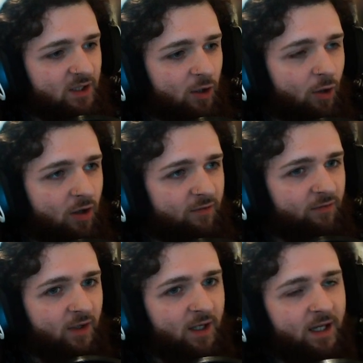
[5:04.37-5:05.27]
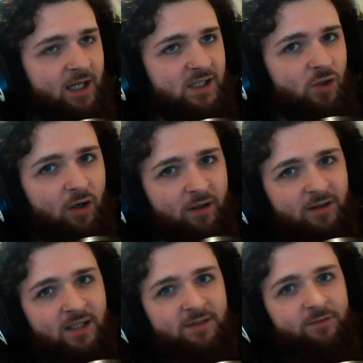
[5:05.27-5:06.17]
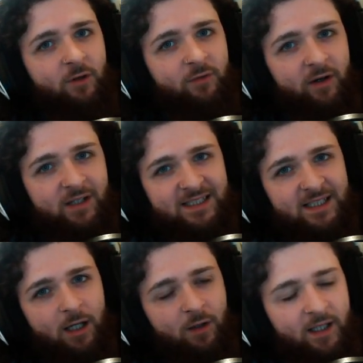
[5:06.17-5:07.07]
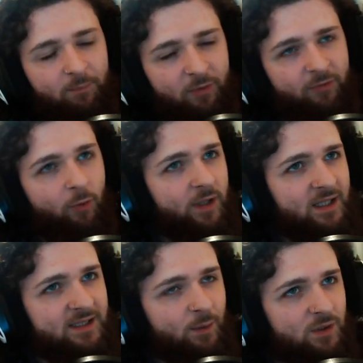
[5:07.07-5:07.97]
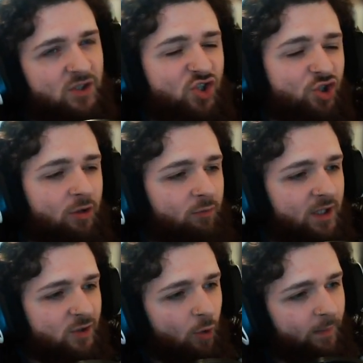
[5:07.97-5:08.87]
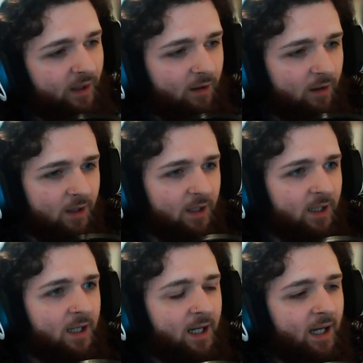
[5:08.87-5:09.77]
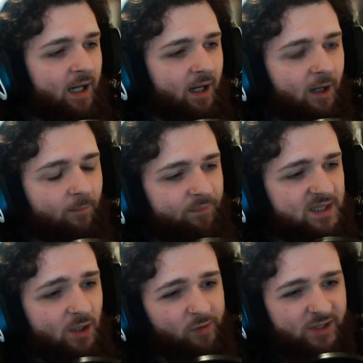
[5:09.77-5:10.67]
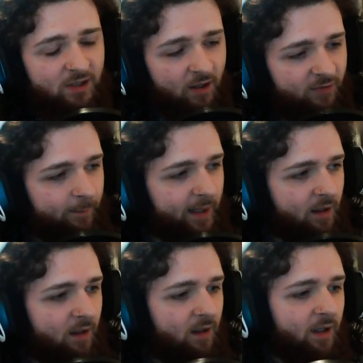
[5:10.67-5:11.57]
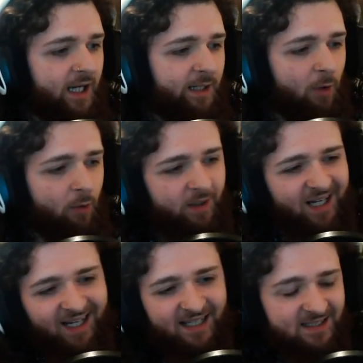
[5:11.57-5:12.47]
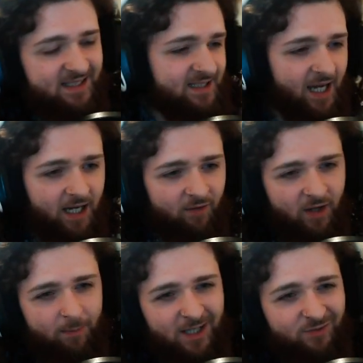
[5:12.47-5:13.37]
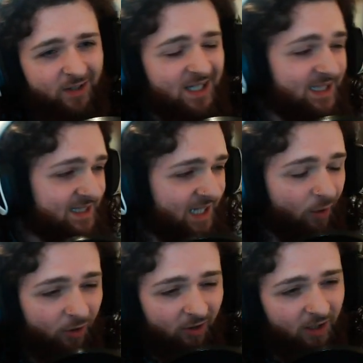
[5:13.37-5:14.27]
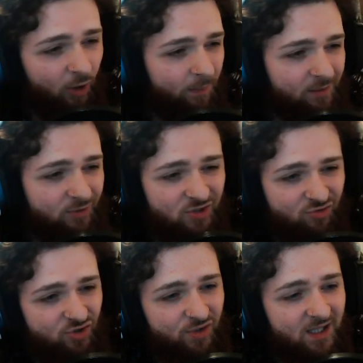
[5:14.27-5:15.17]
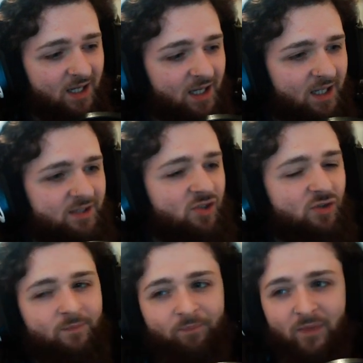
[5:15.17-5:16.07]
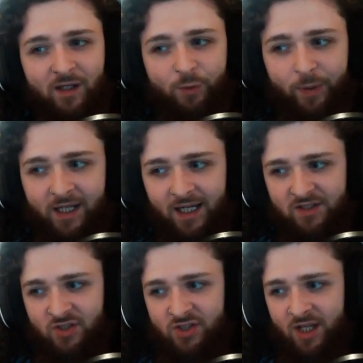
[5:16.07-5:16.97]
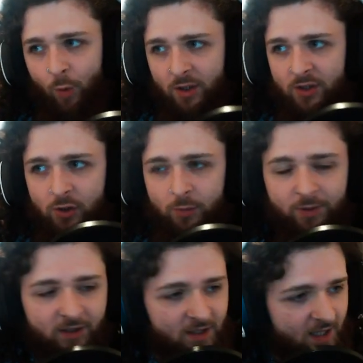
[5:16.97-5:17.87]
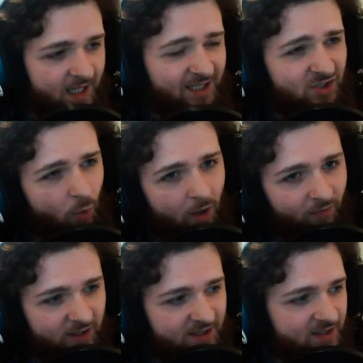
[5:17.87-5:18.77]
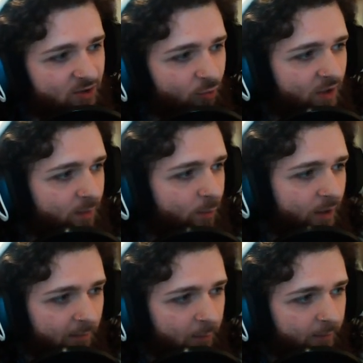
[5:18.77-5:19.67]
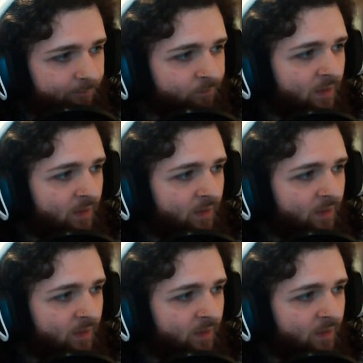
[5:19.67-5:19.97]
a lot of, doesn't feel very stale like before this. There was the Shuri Red Skull meta, Silver Surfer meta. At the moment, Galactus is kind of here, but he's very easy to counter, and a lot of people just retreat. It's just, you play Galactus, you get 1 cube, and it's so obvious and so readable at the moment.